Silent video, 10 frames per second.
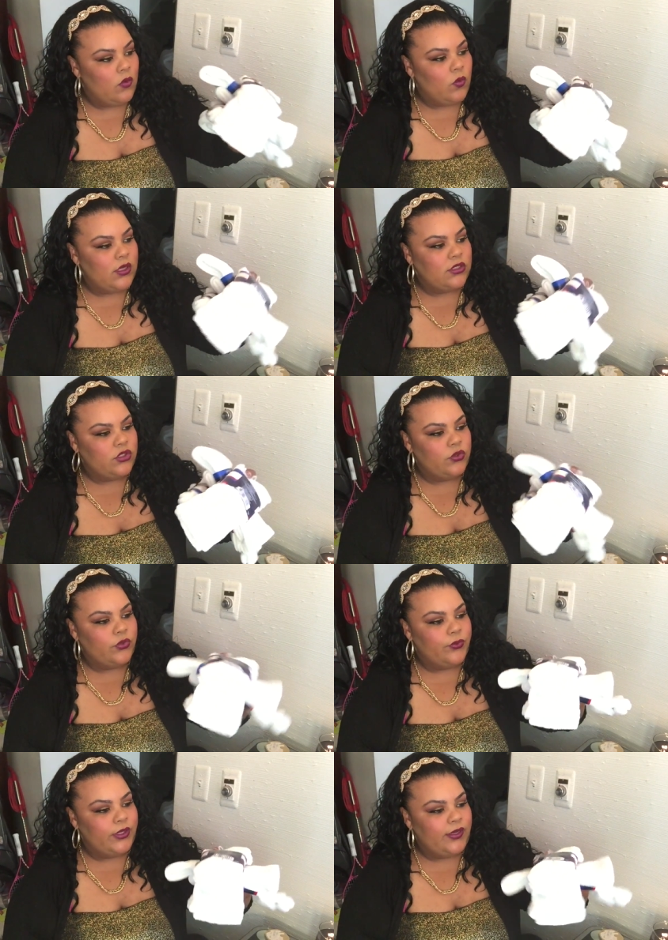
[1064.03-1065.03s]
one, two,
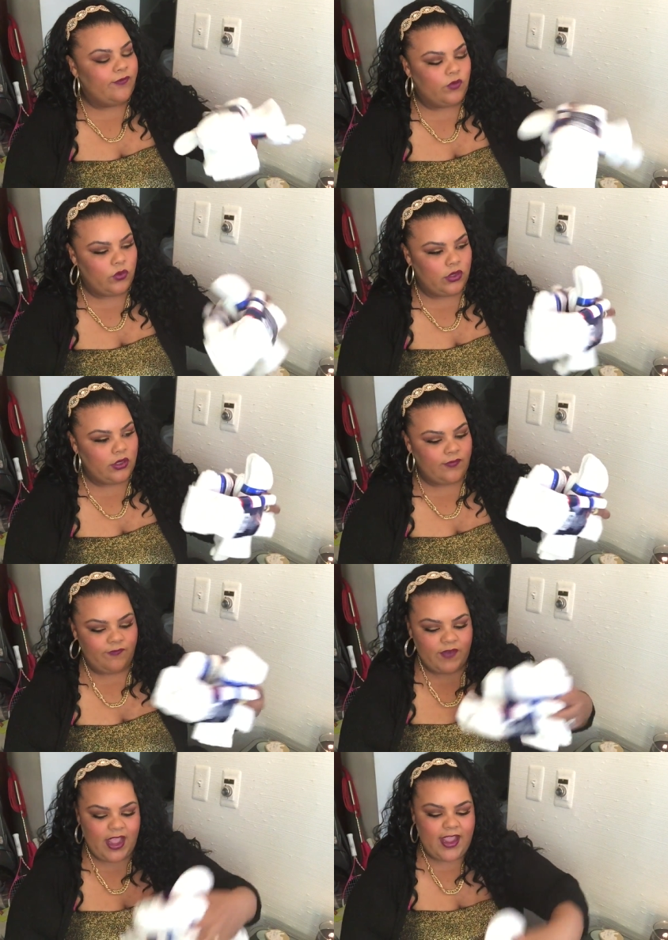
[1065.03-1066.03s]
three, four,
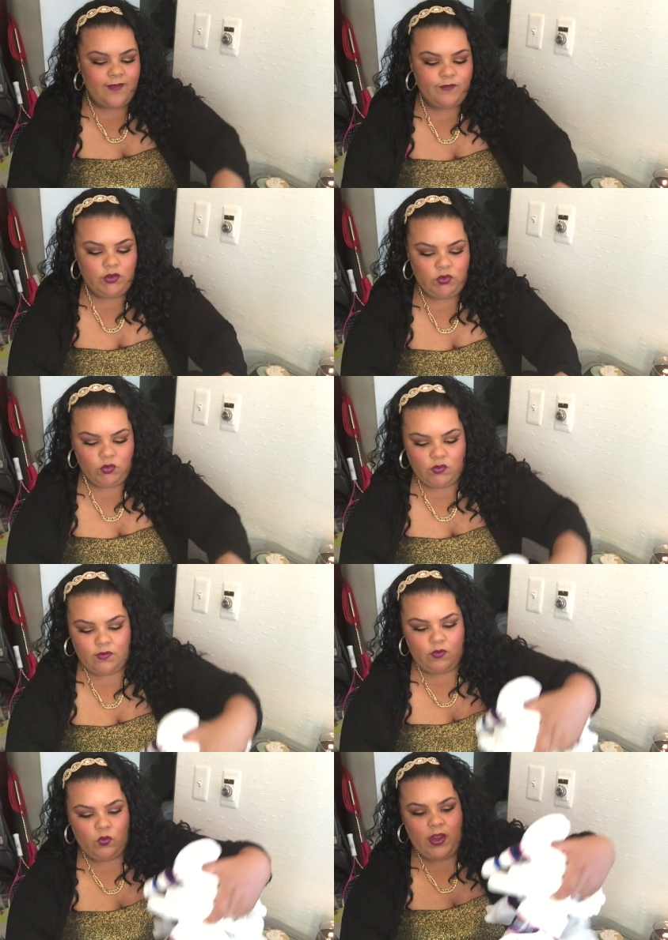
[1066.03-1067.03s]
five
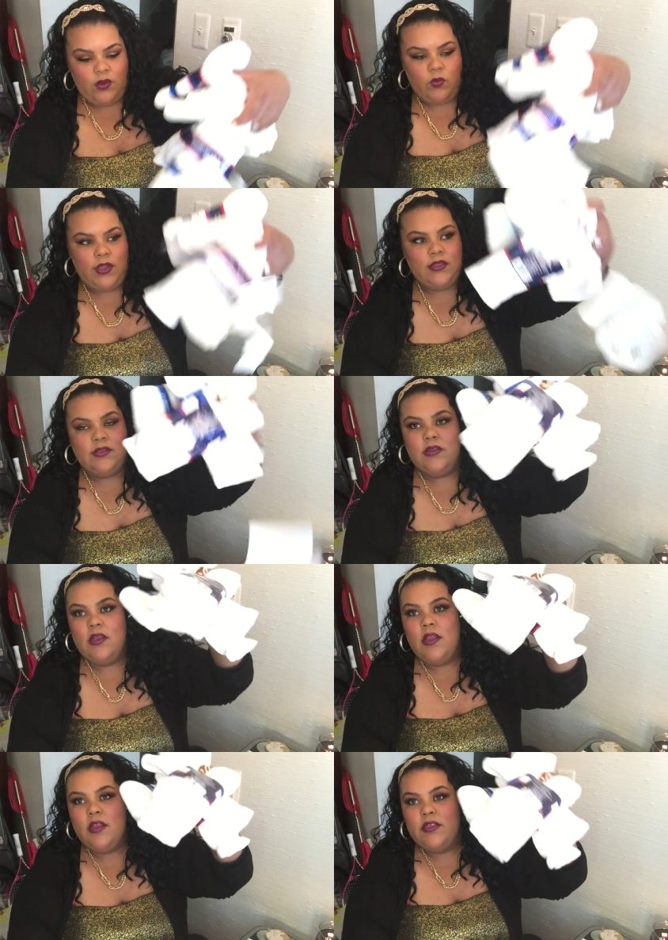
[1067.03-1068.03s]
white ones.
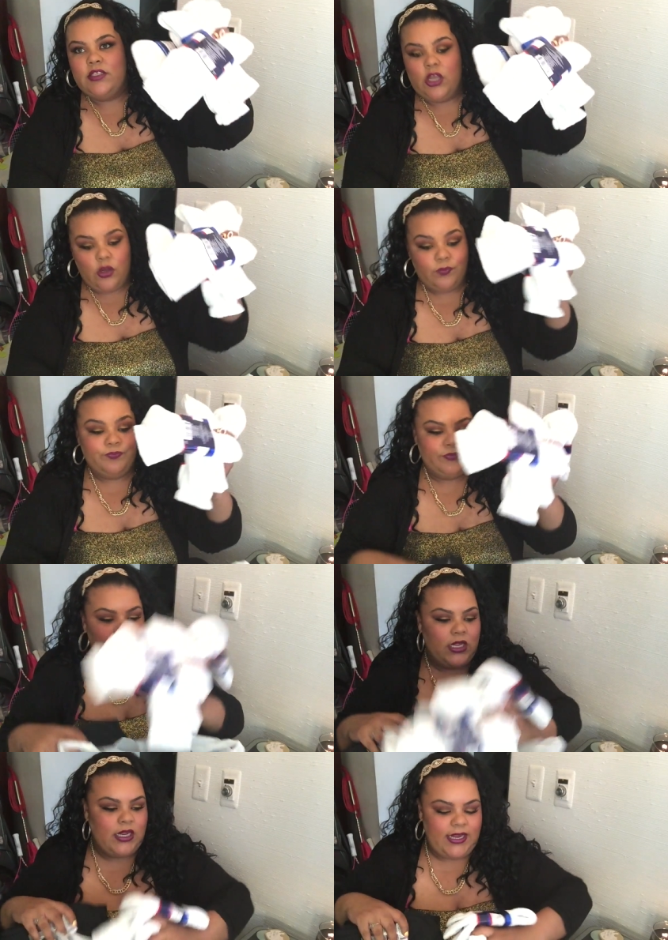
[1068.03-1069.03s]
So
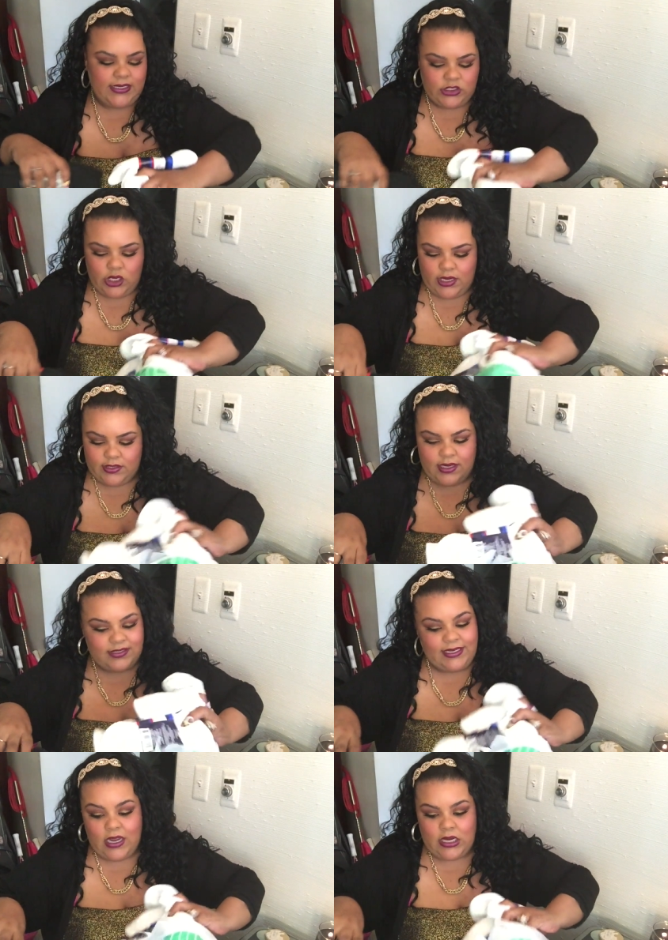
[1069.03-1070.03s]
he's good
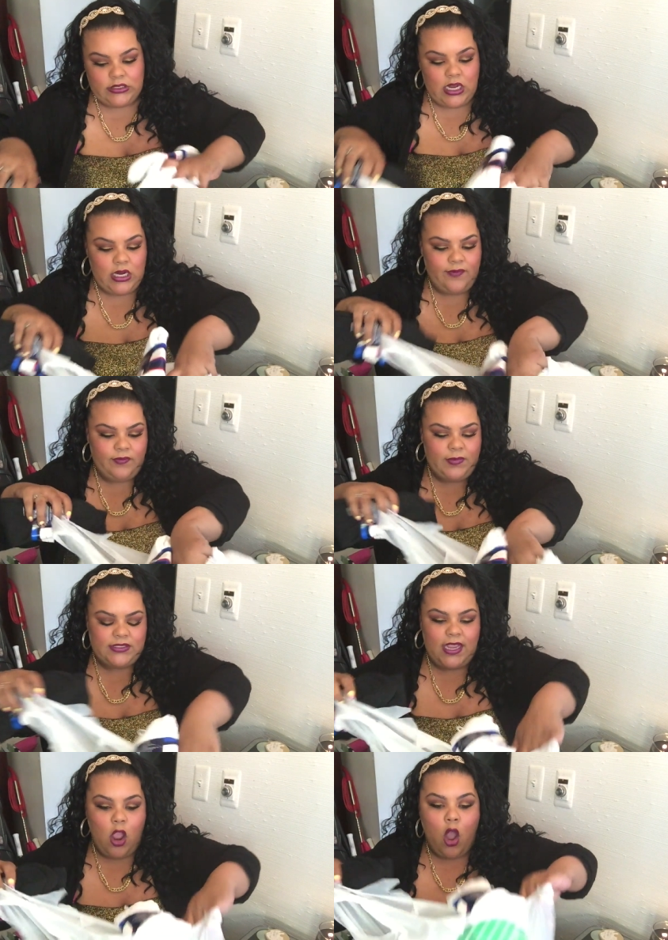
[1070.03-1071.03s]
because he got a ton of them
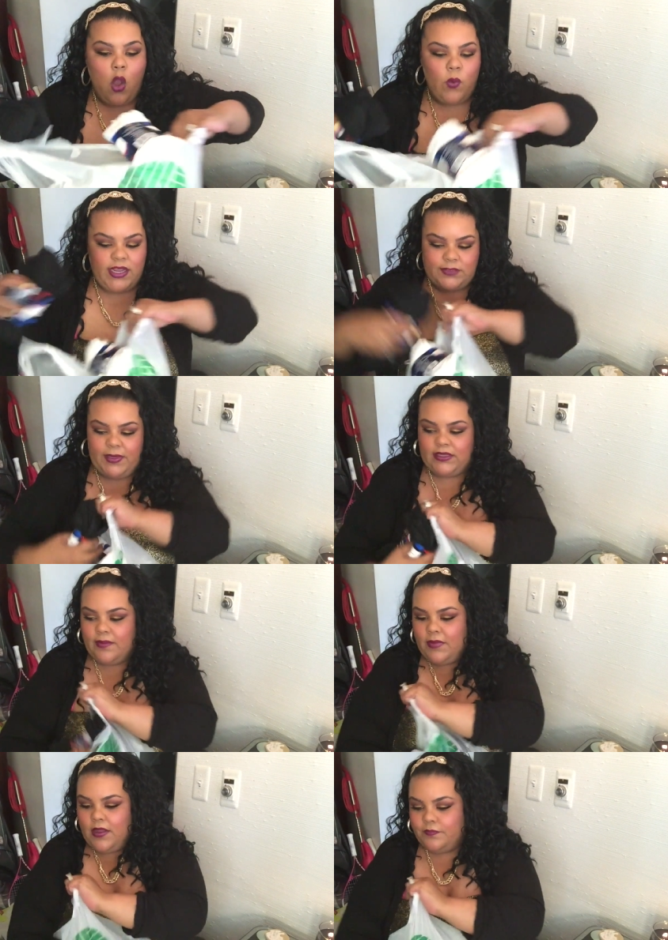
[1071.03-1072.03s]
because I always pick
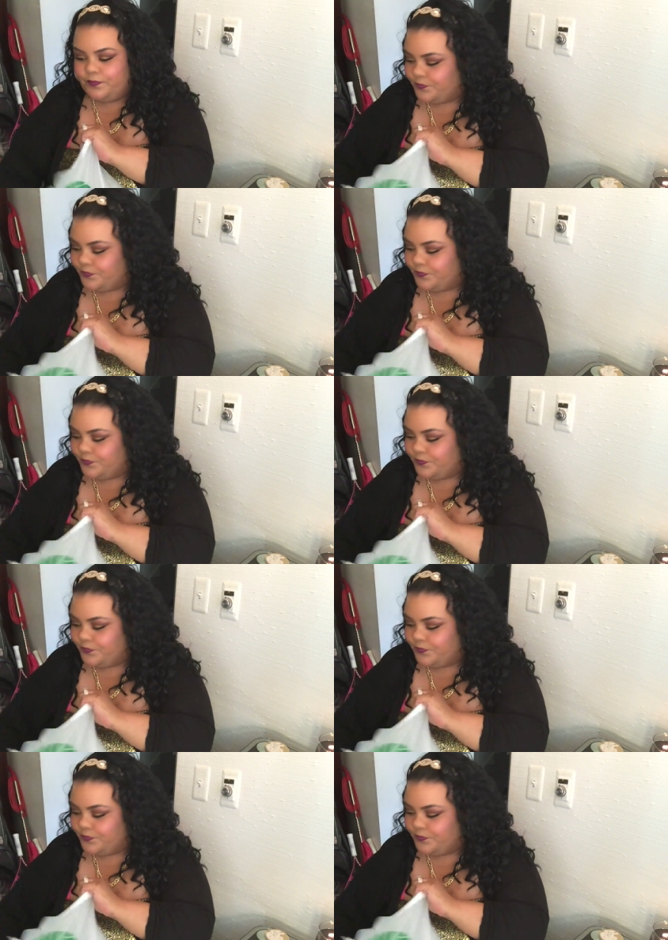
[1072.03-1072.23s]
them up.